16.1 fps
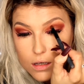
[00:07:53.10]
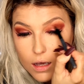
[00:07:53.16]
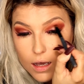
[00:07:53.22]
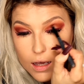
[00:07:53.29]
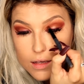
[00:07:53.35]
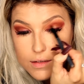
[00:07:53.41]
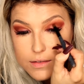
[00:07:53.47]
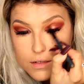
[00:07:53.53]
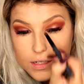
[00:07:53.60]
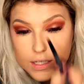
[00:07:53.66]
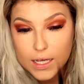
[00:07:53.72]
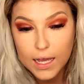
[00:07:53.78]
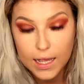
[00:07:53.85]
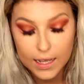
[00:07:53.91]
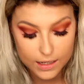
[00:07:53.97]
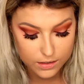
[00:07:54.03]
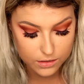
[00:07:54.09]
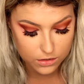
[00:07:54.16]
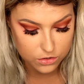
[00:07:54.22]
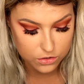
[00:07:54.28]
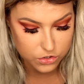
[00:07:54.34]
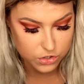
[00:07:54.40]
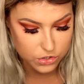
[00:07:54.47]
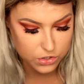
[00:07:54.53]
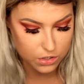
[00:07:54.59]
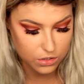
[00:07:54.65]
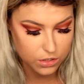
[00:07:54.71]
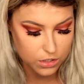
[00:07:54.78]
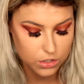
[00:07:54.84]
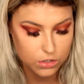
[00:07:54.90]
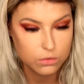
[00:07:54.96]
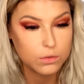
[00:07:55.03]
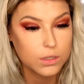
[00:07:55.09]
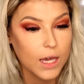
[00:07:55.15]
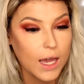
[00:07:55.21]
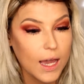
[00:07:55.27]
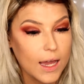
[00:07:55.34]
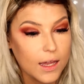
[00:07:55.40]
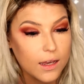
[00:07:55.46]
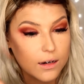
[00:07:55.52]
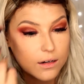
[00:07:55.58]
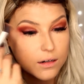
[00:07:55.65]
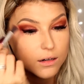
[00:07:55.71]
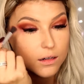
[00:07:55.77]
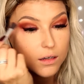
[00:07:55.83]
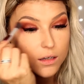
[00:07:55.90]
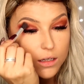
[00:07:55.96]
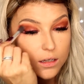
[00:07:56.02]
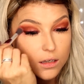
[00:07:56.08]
as I can, just so that you can